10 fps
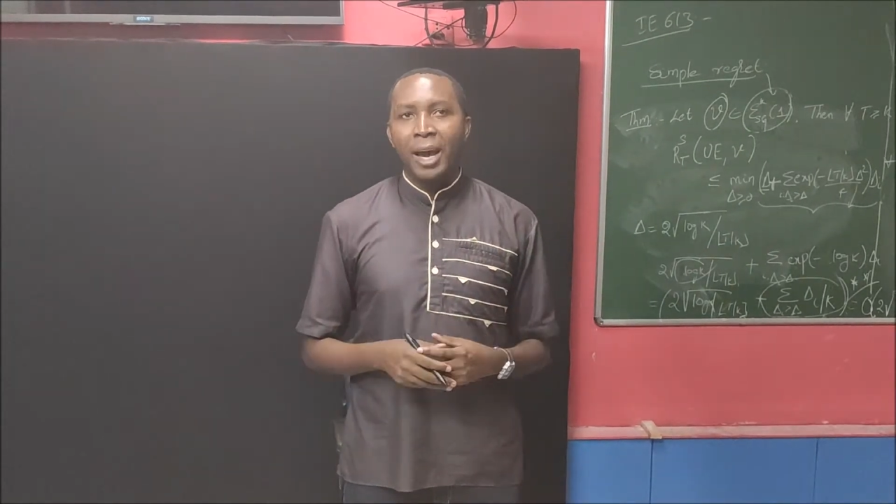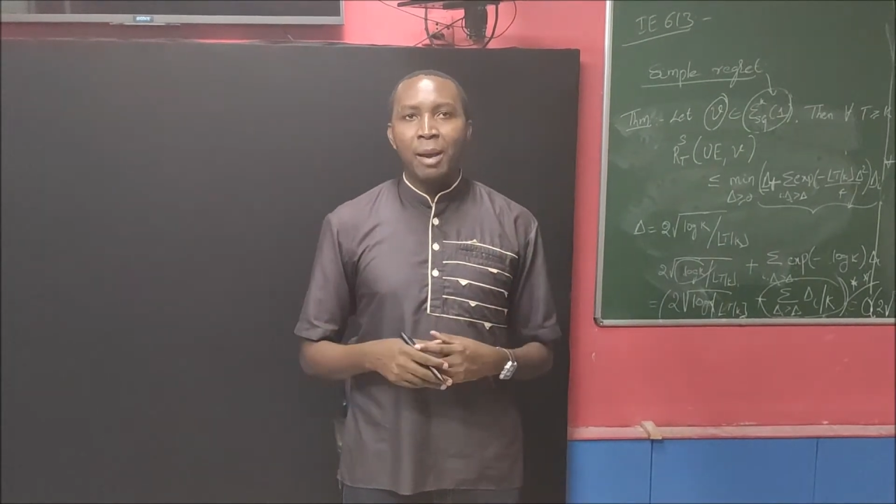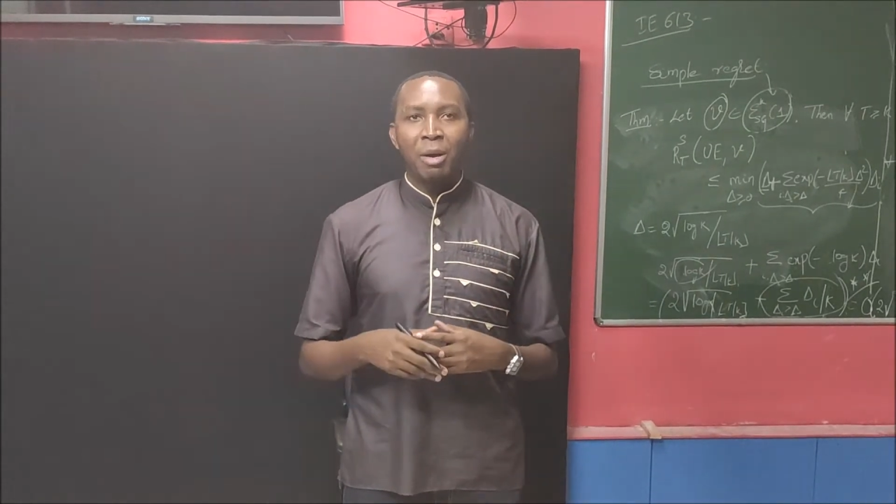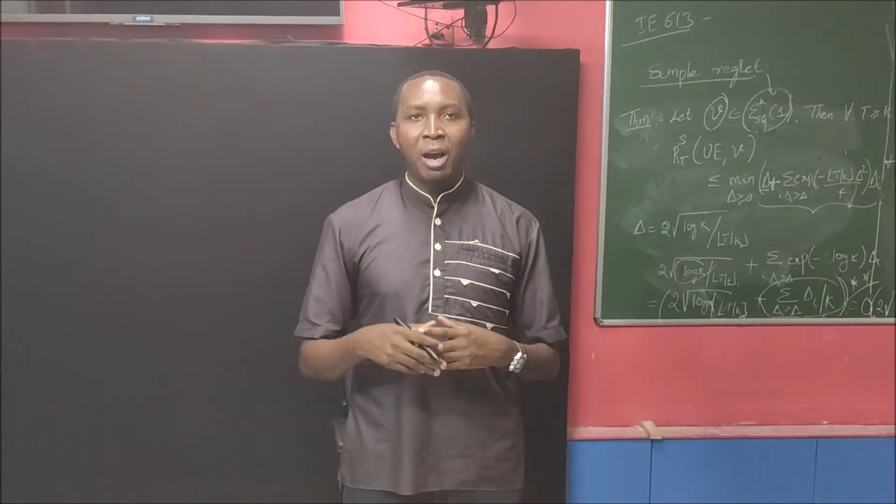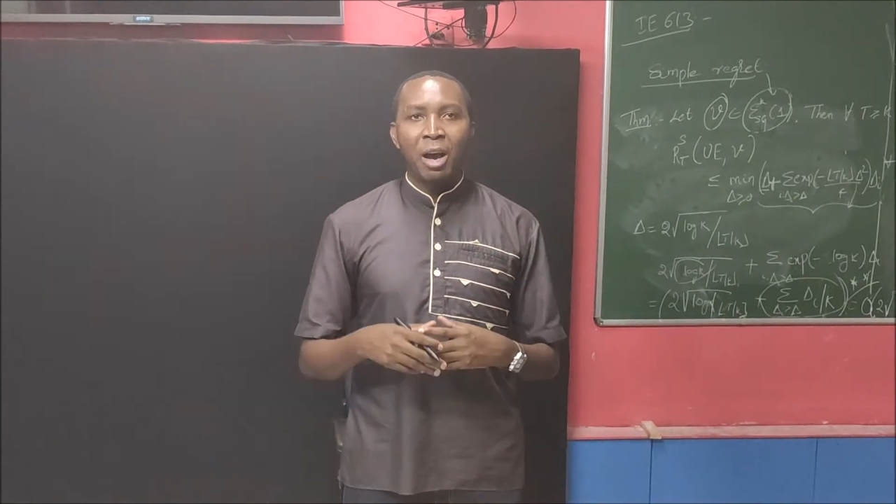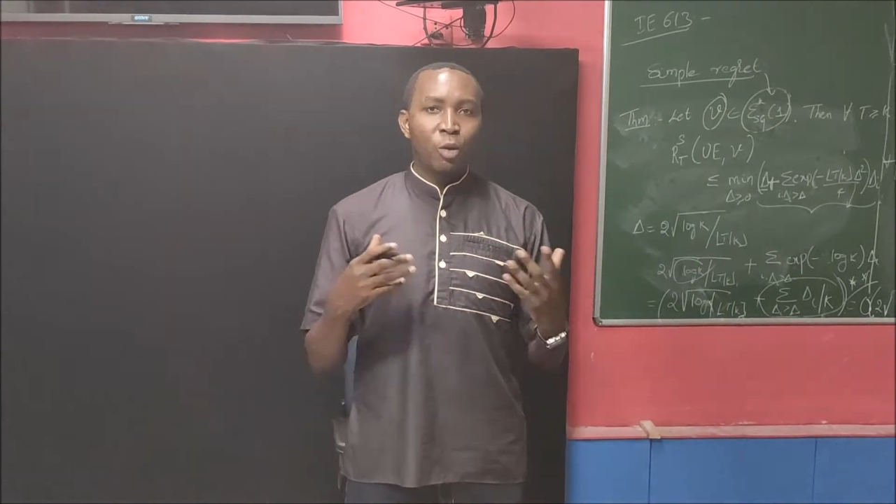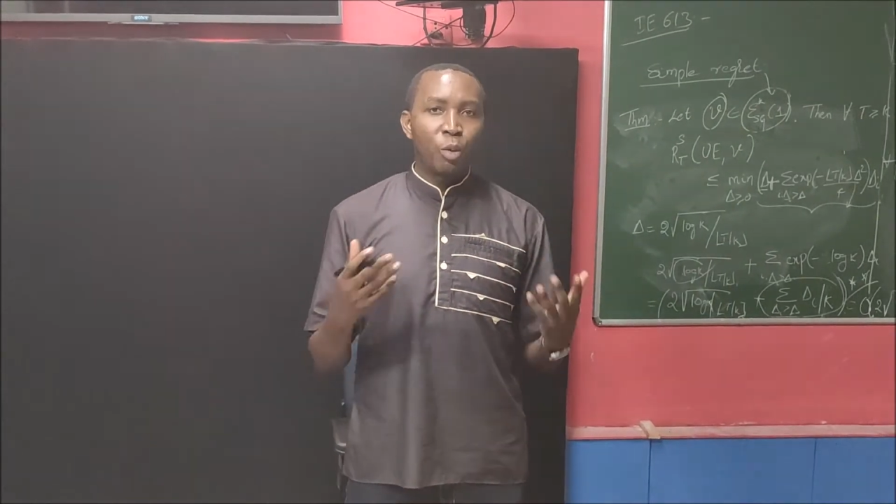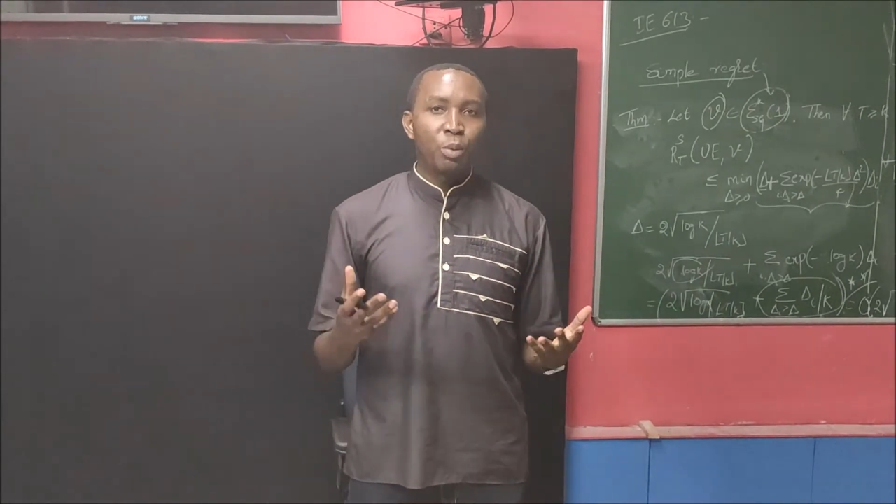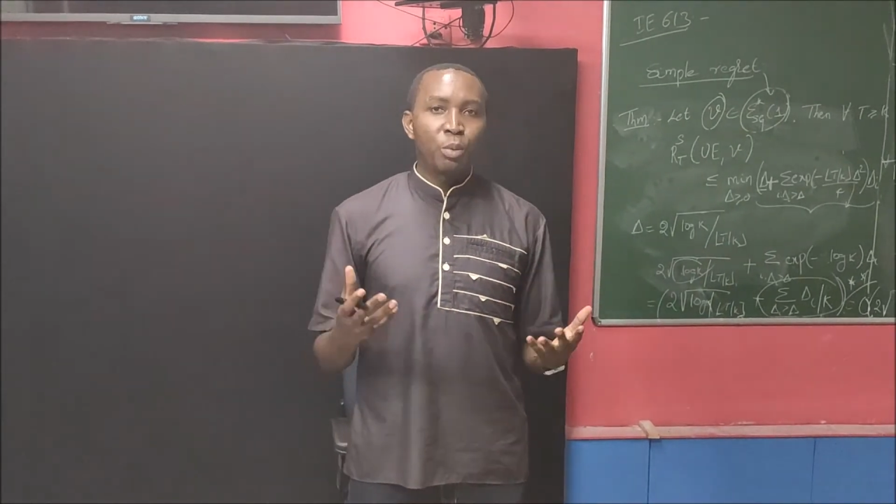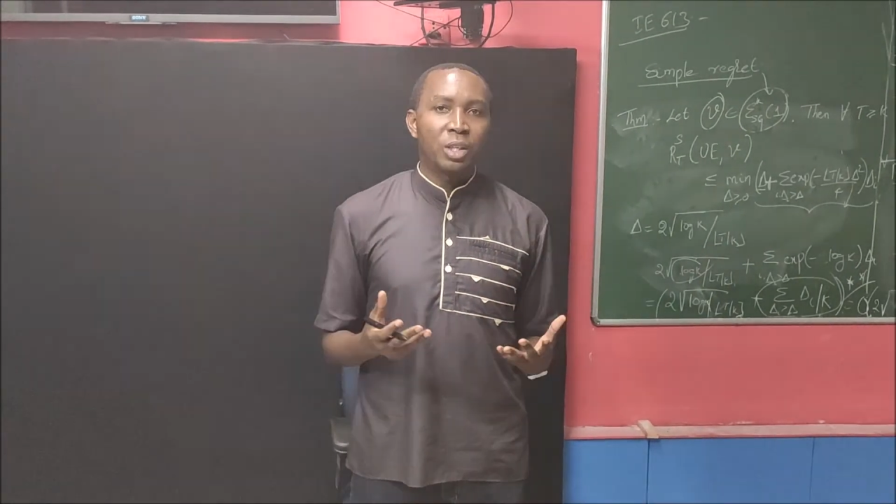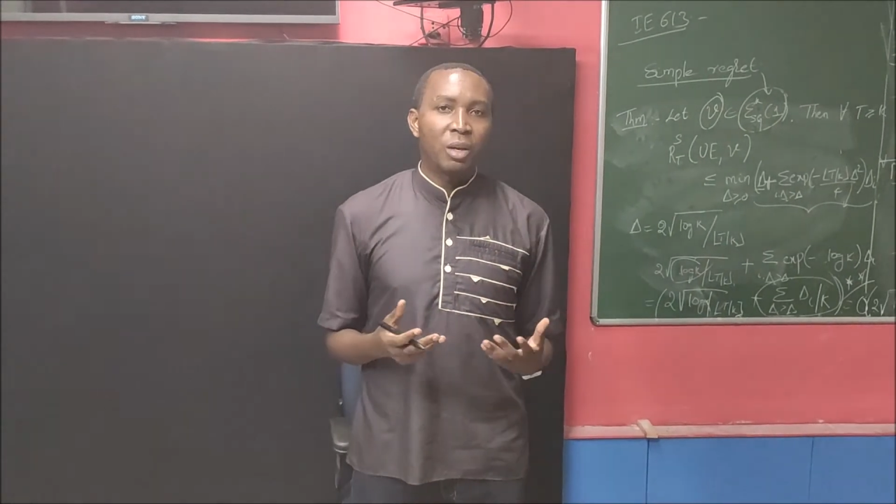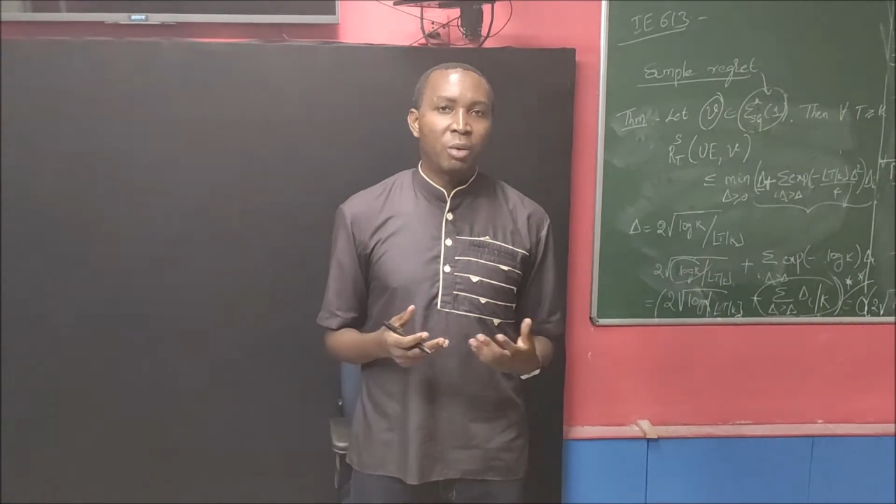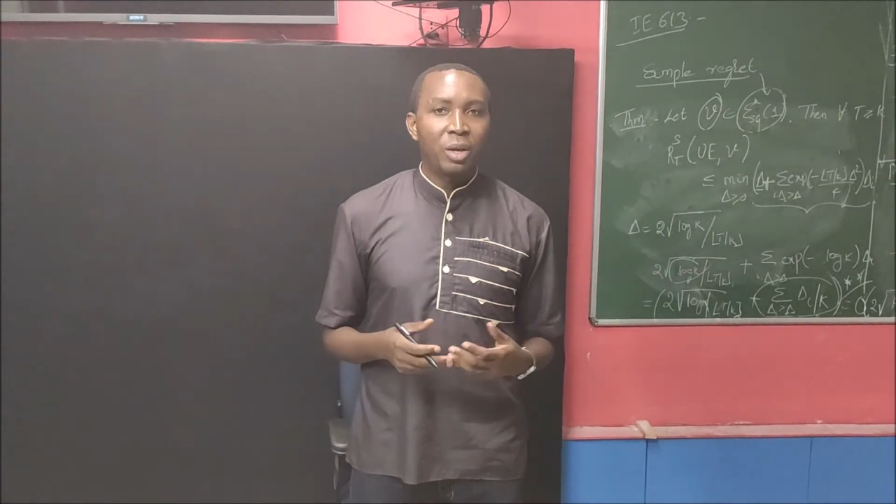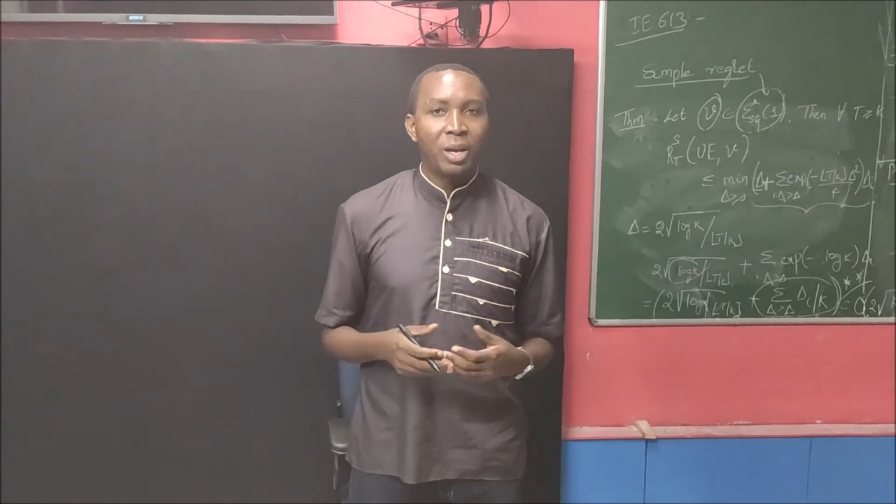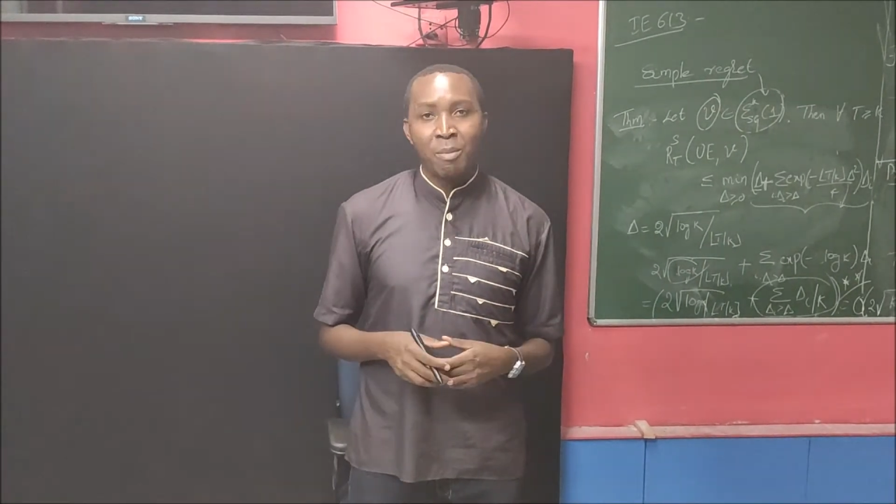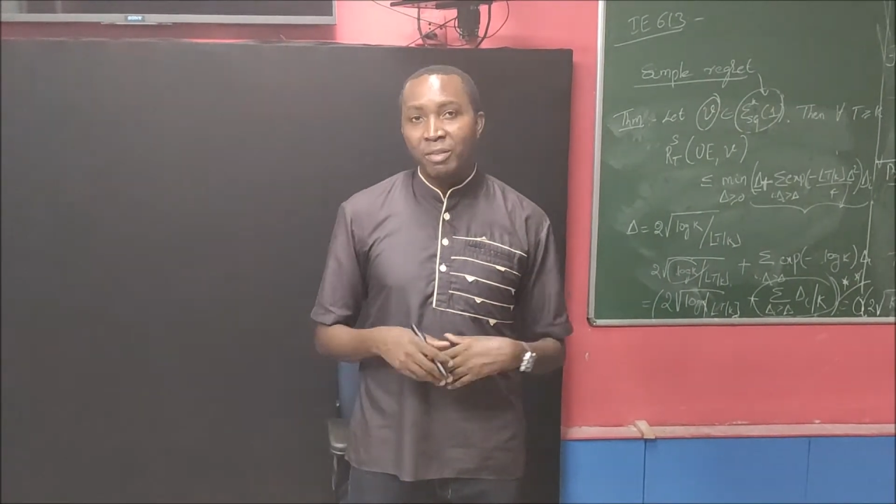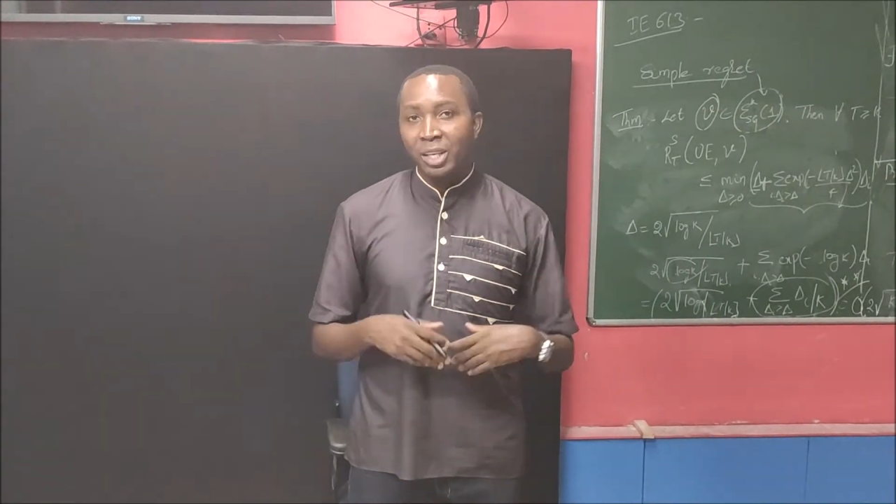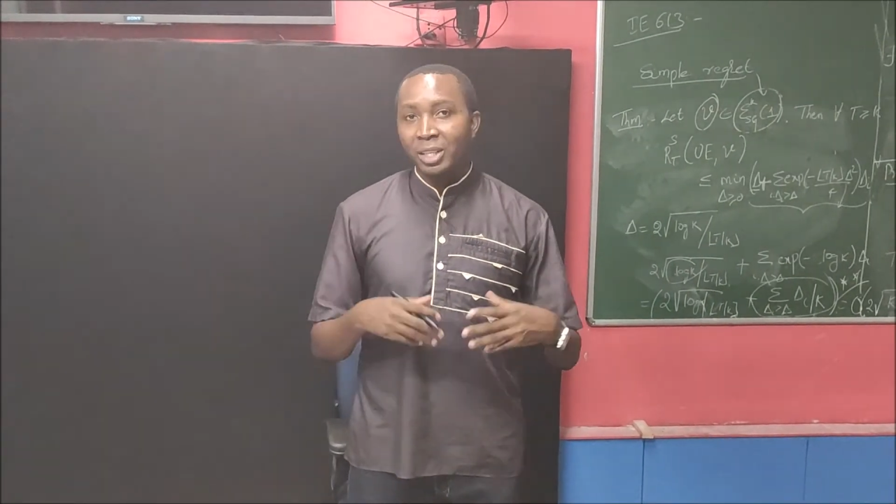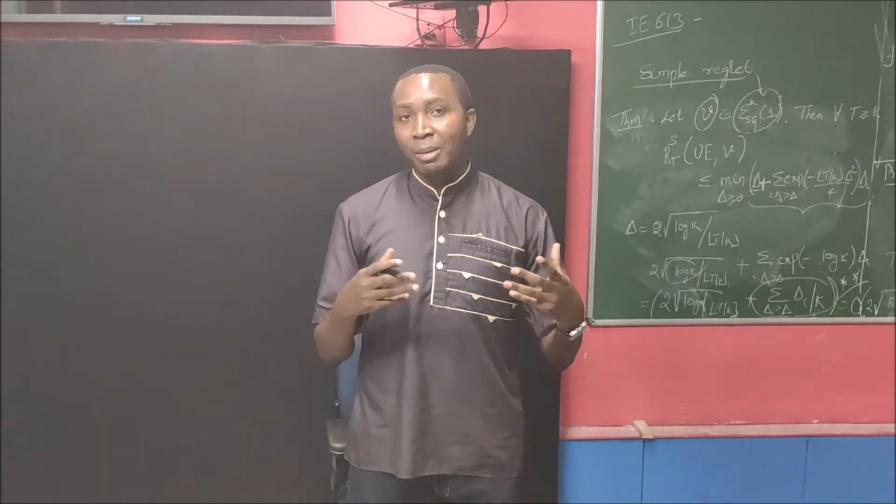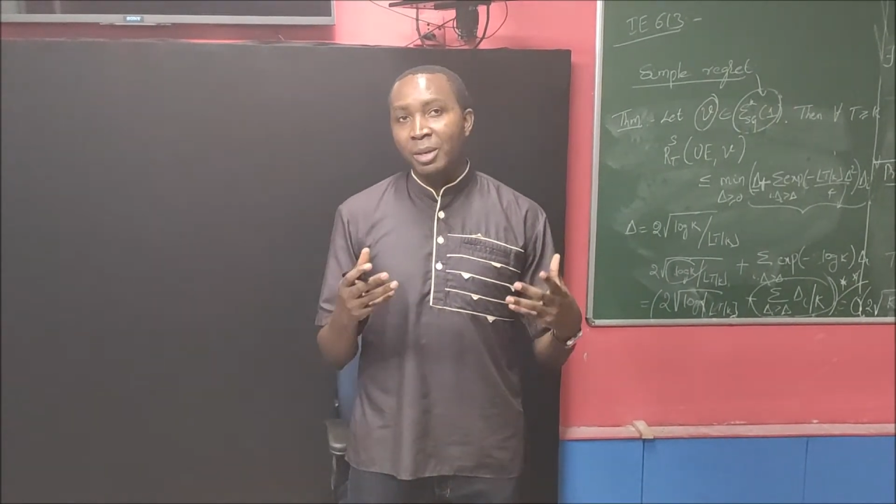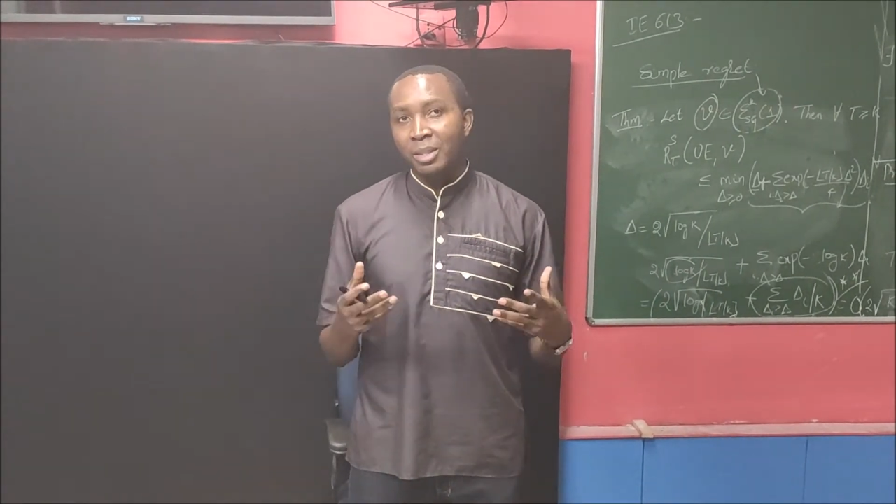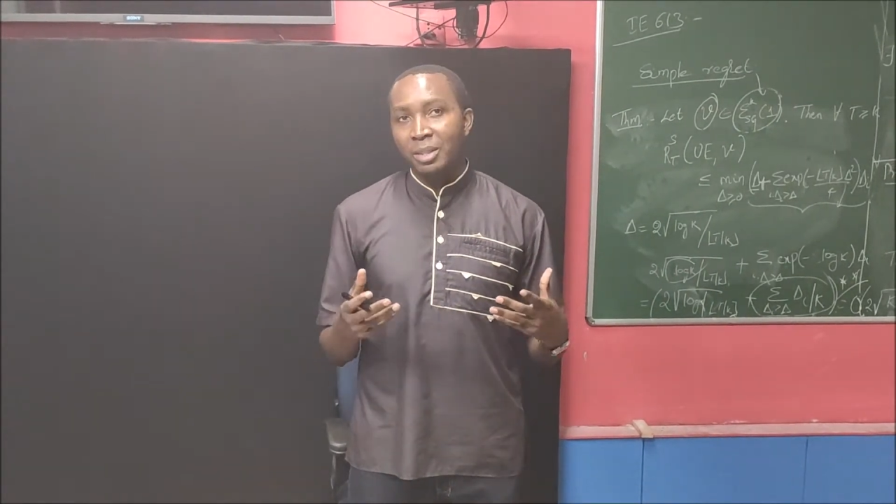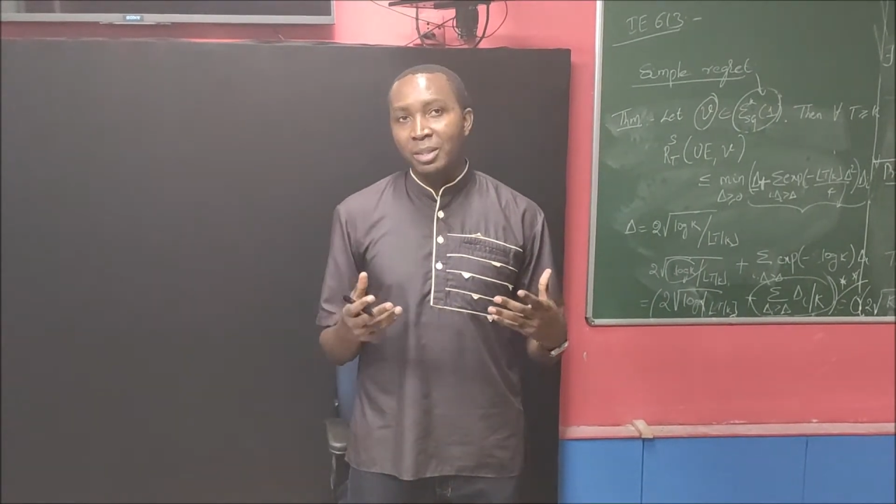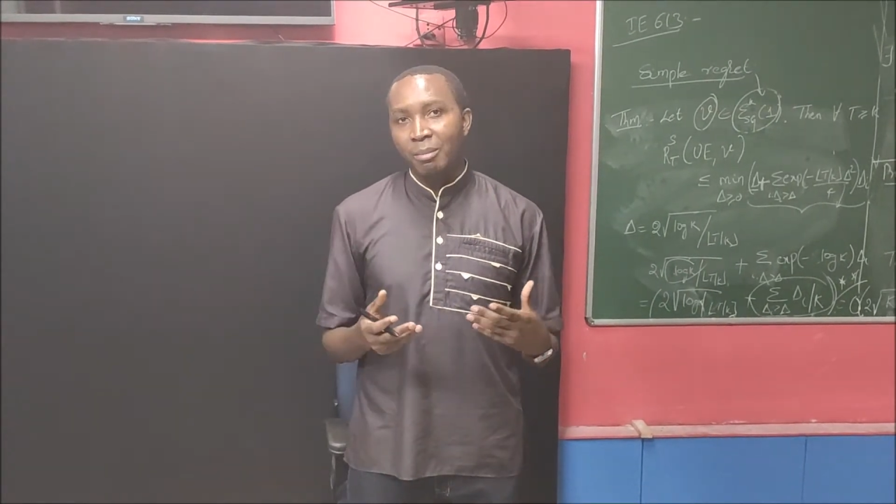I'm having a computer or I'm having a tablet,